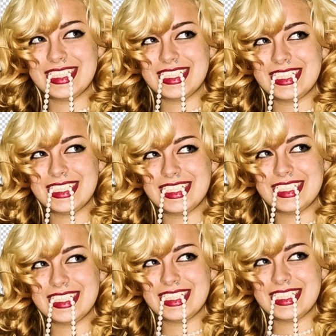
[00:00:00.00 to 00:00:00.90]
Load.
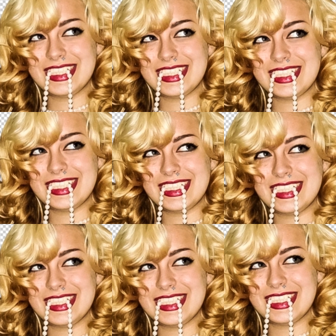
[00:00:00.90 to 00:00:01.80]
You're going to
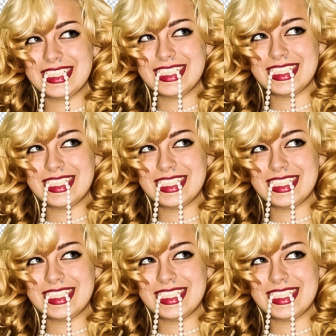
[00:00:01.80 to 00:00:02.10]
have